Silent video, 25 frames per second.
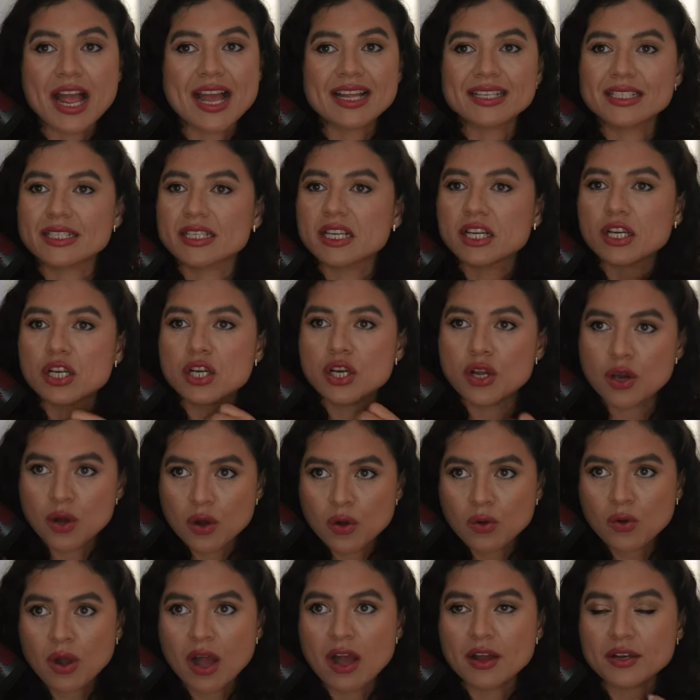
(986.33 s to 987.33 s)
I didn't
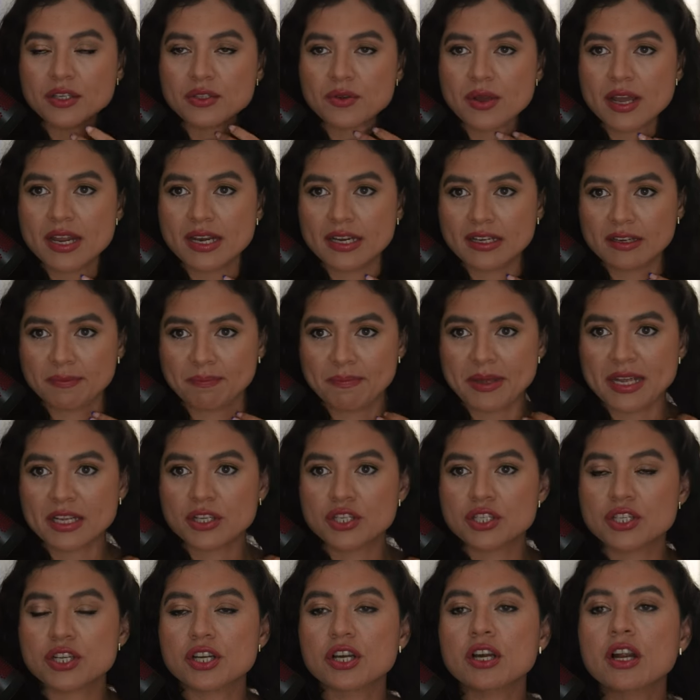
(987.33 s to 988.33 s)
know how to edit a
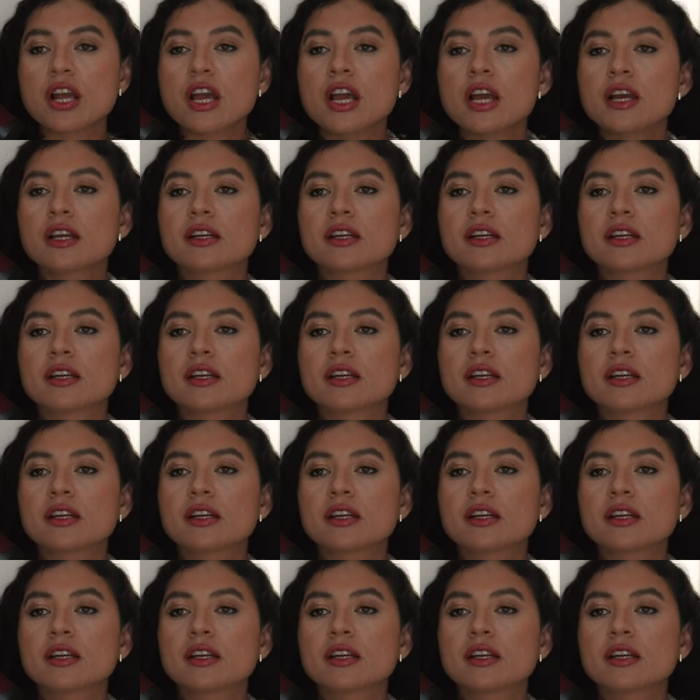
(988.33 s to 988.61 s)
picture